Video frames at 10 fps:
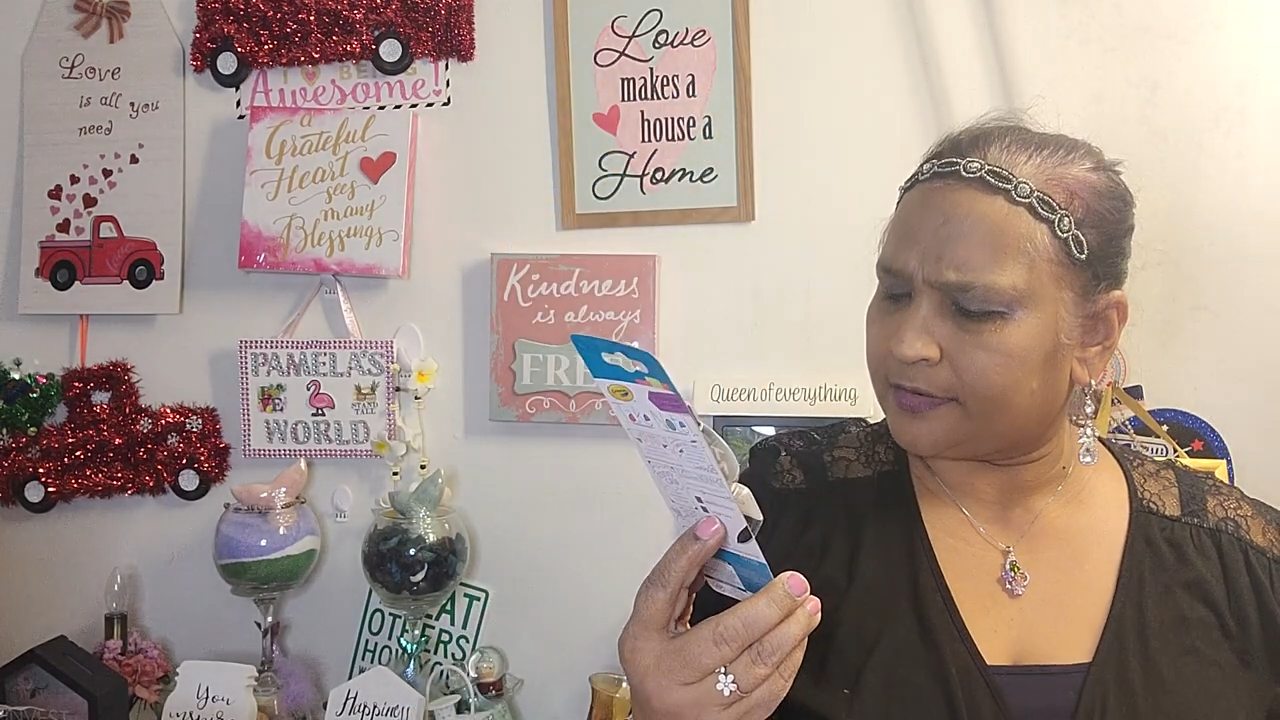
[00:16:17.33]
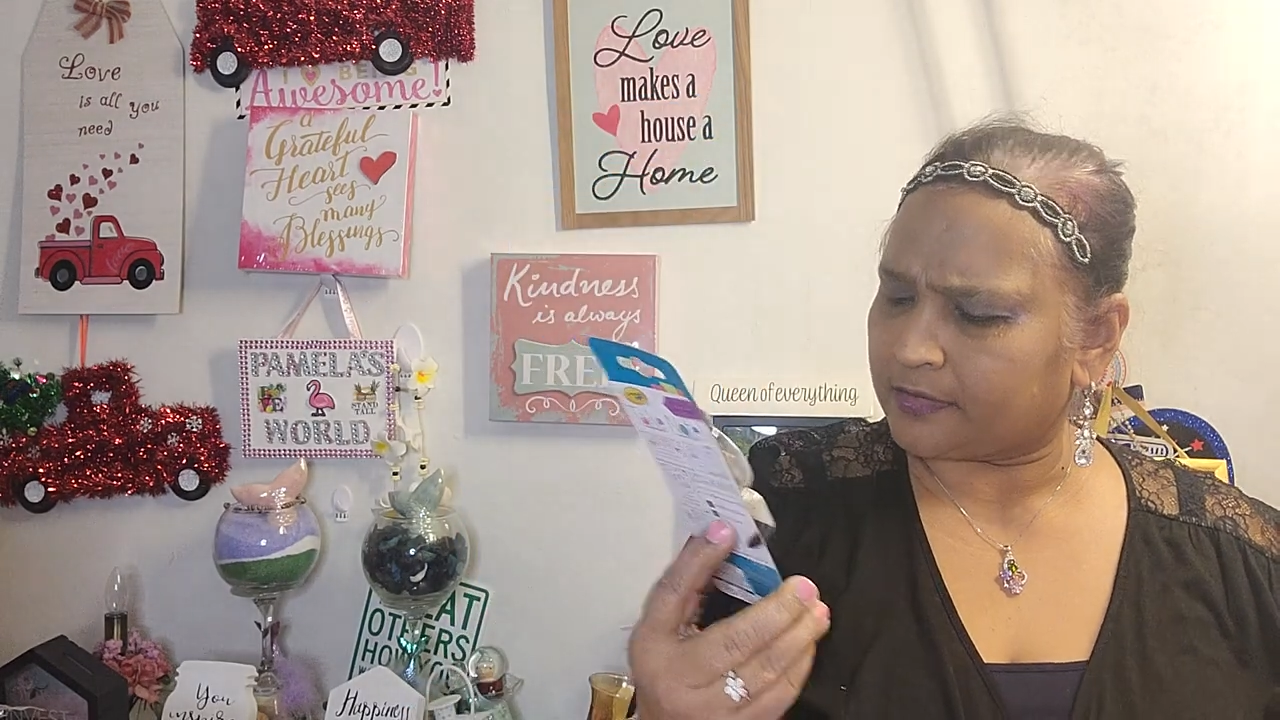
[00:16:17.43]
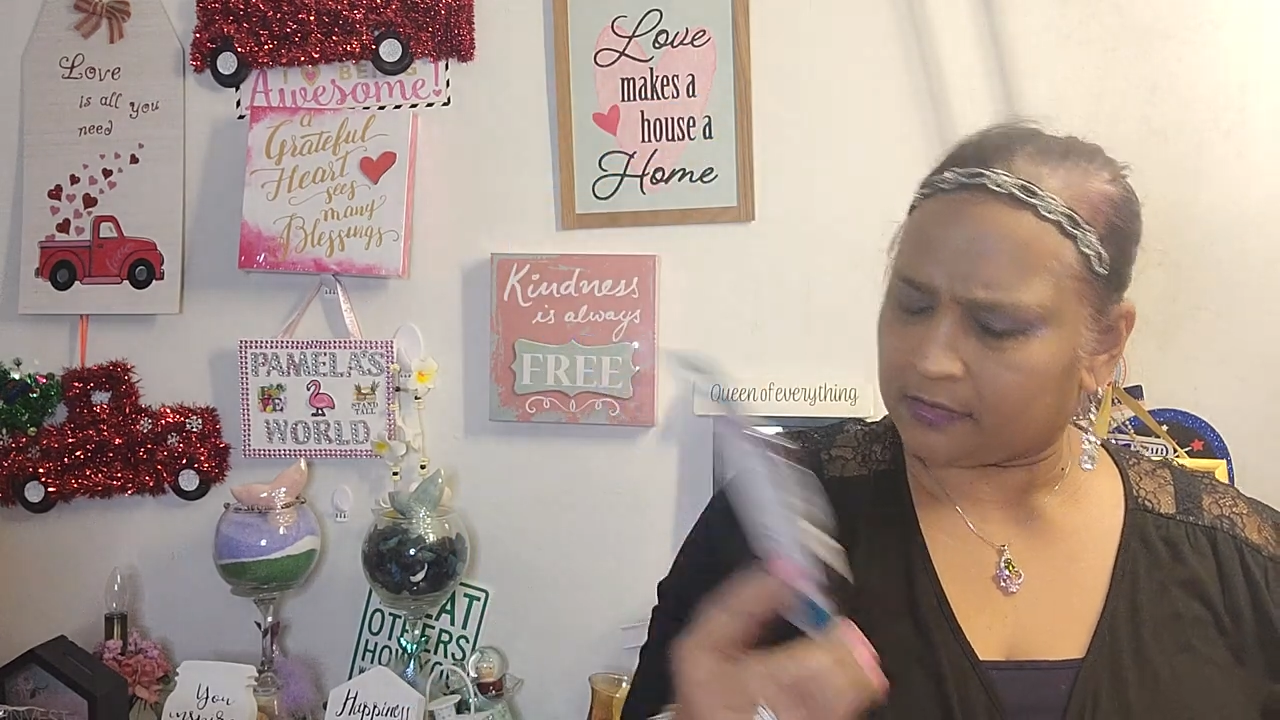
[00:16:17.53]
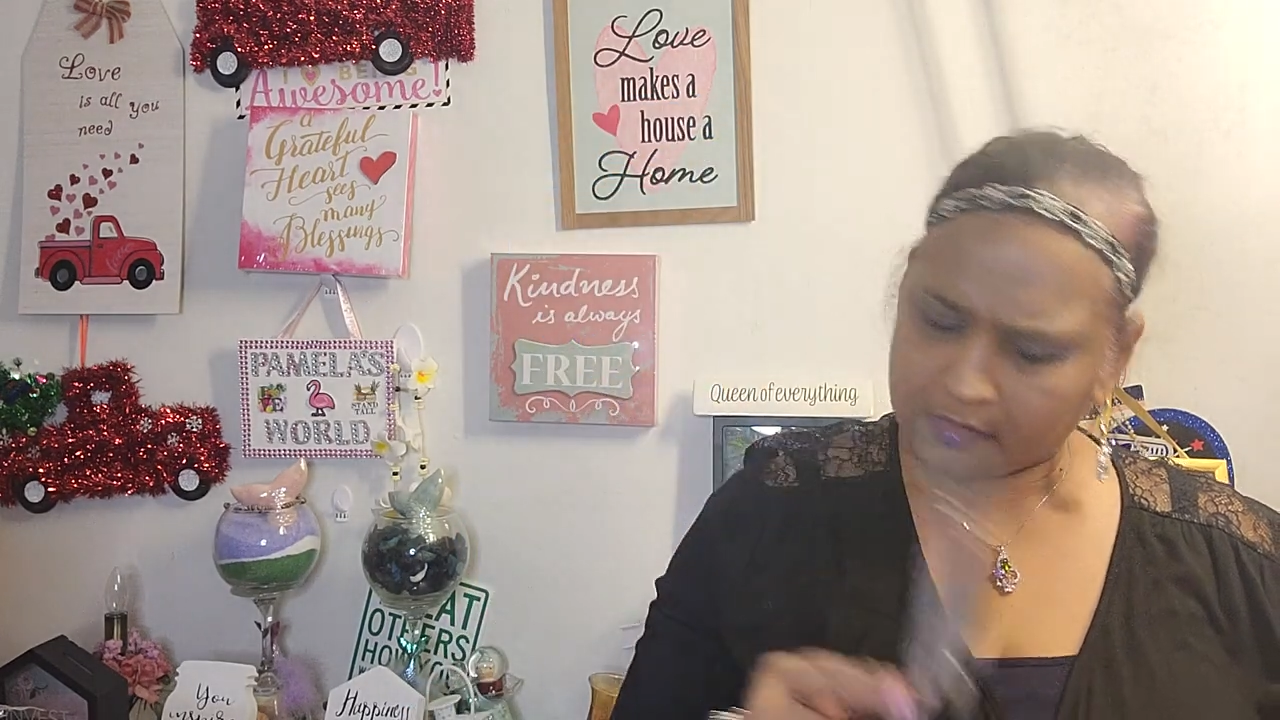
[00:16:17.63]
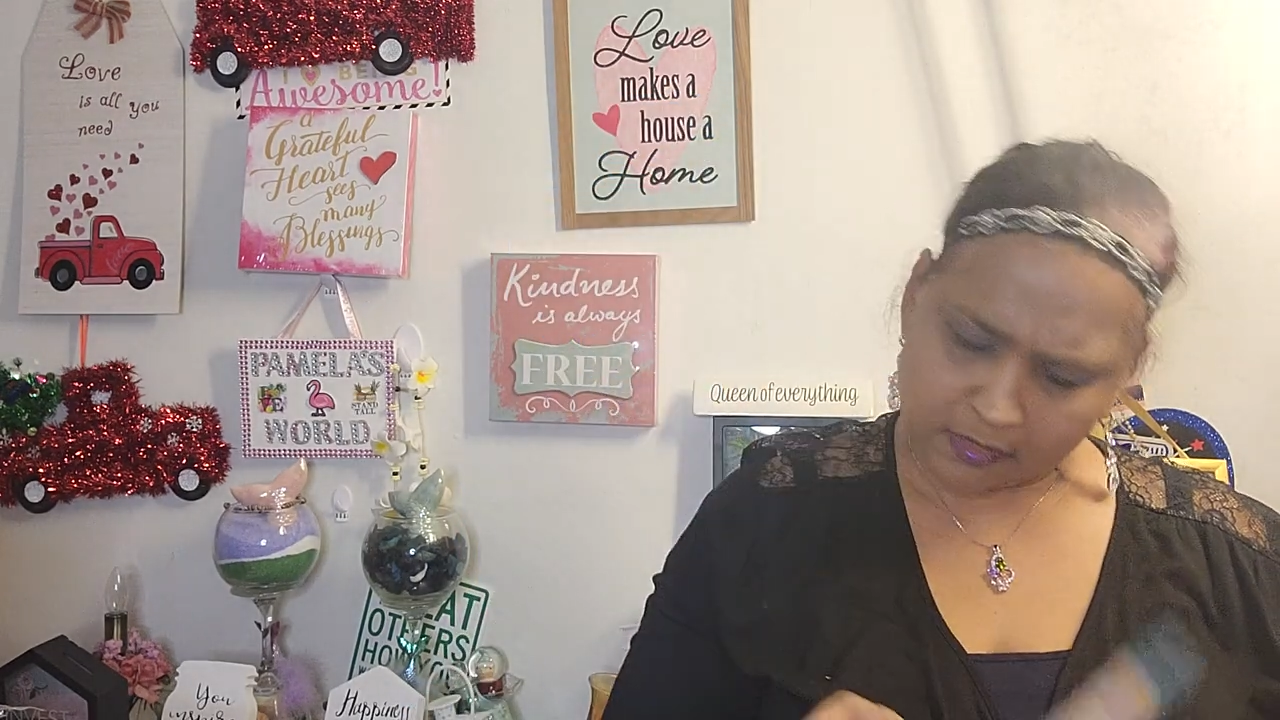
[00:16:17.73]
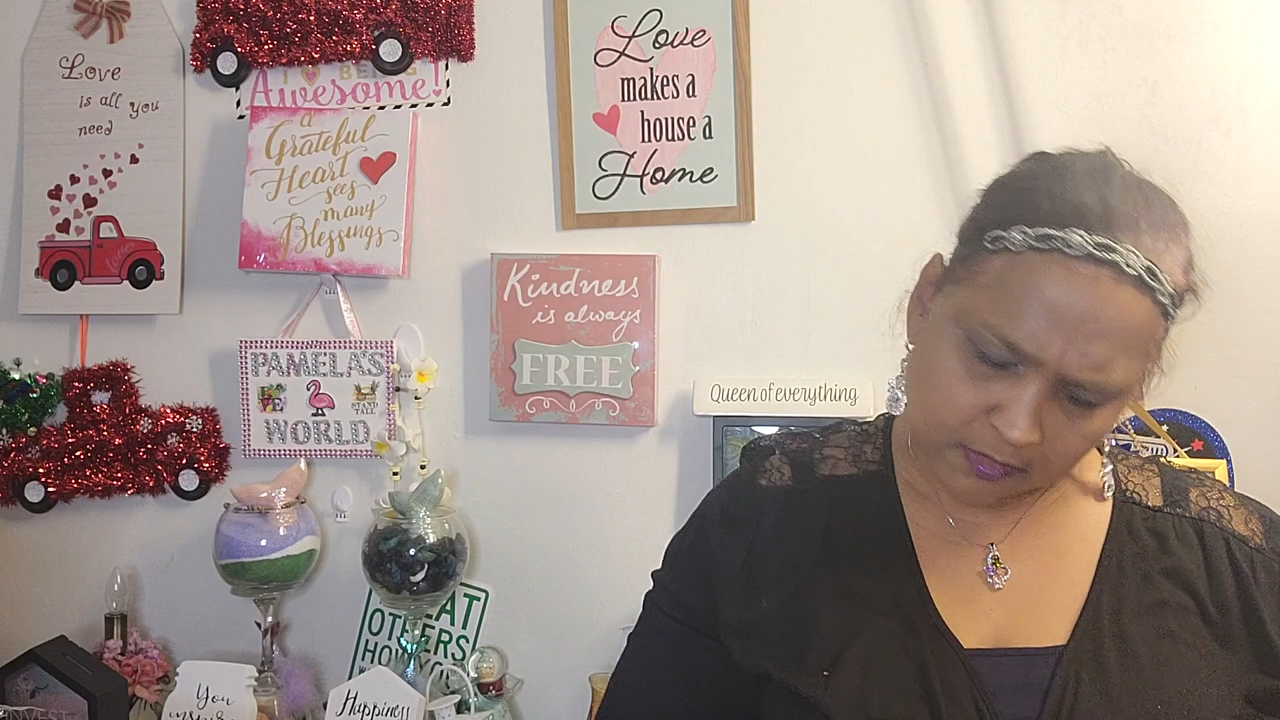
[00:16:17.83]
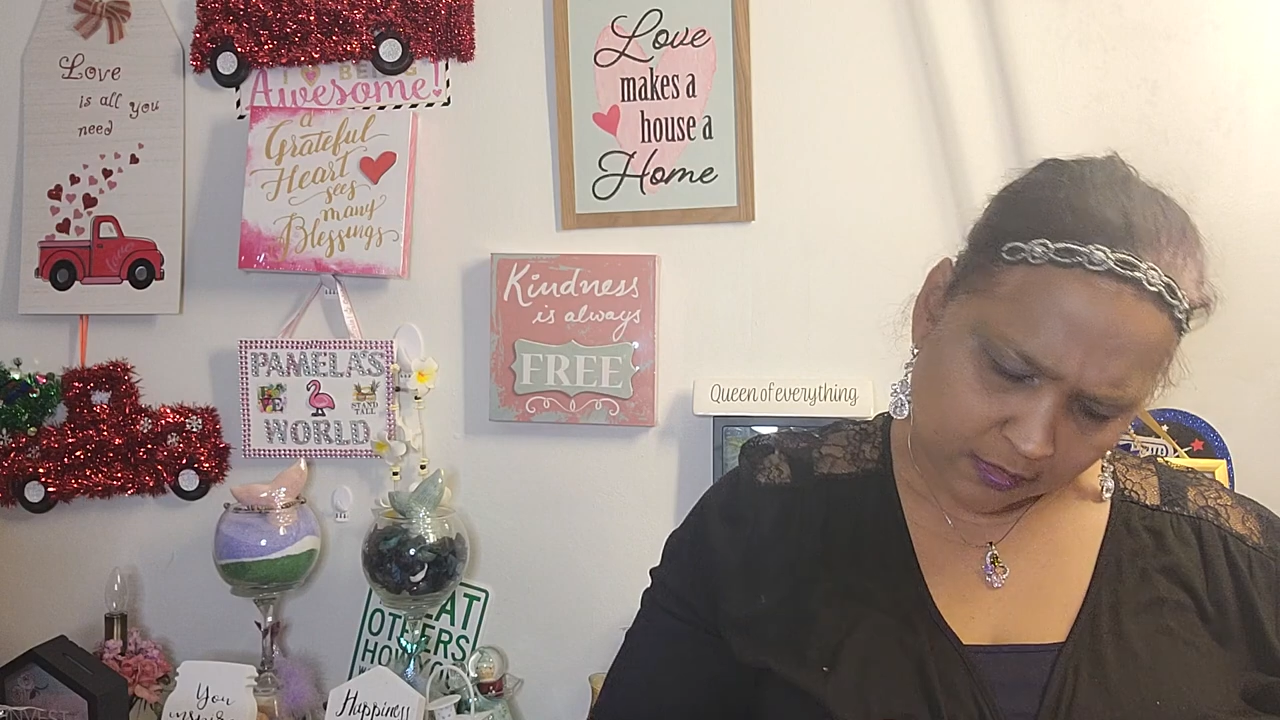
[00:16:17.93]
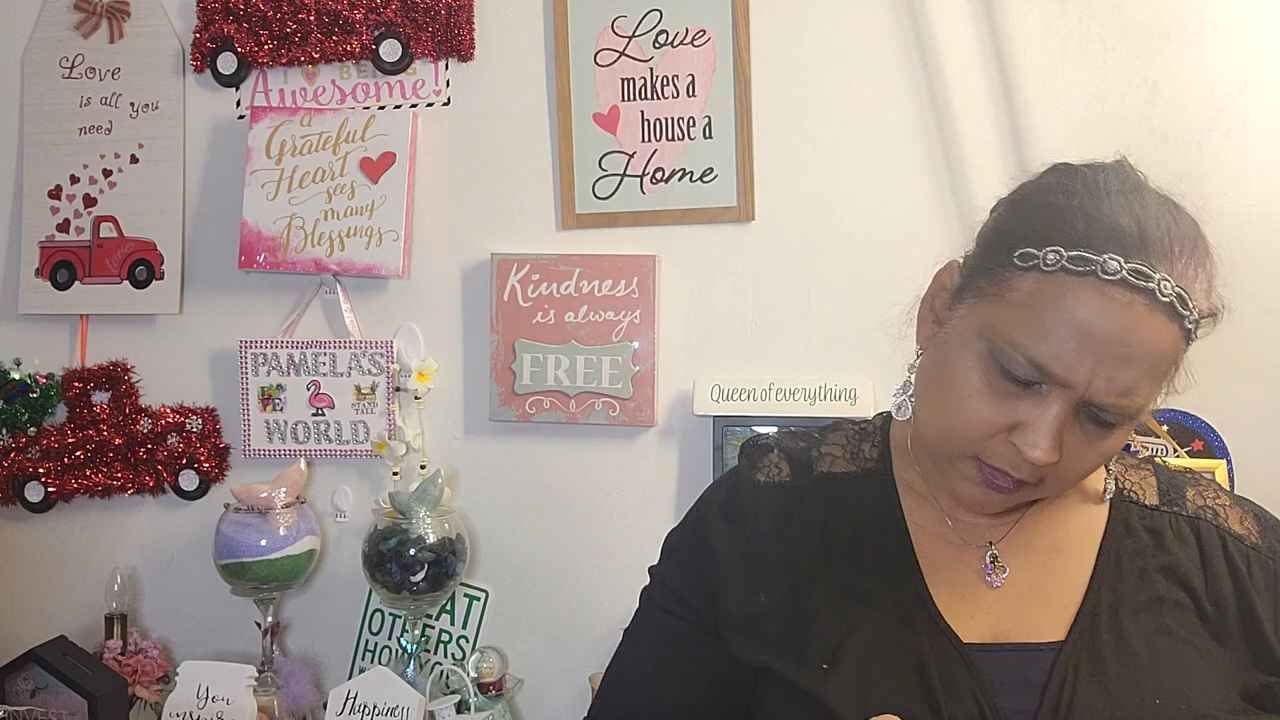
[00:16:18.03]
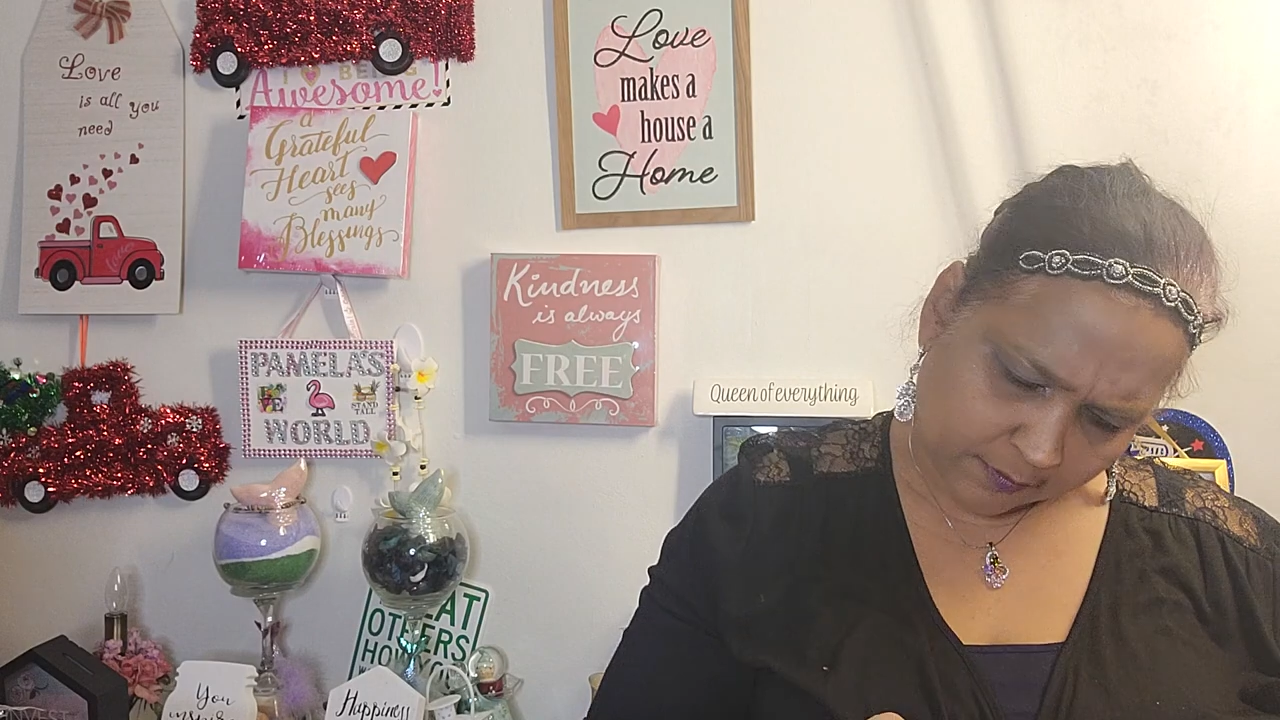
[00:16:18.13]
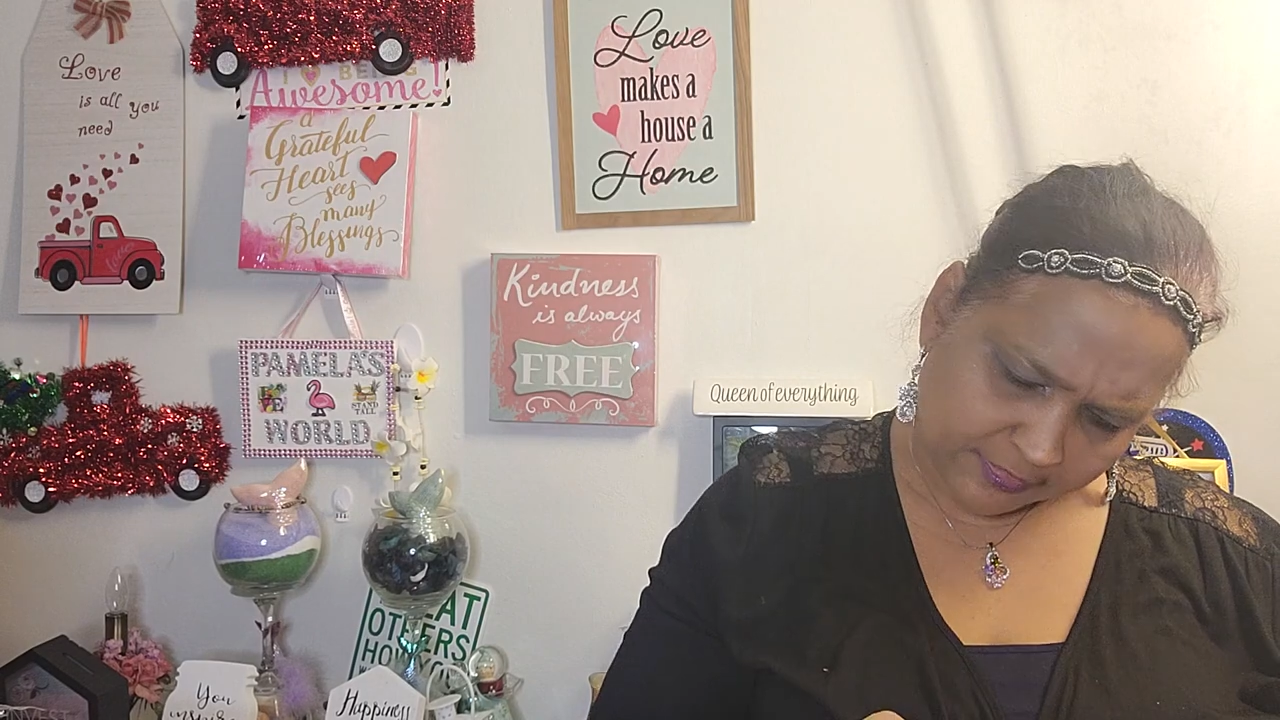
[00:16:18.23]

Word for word: let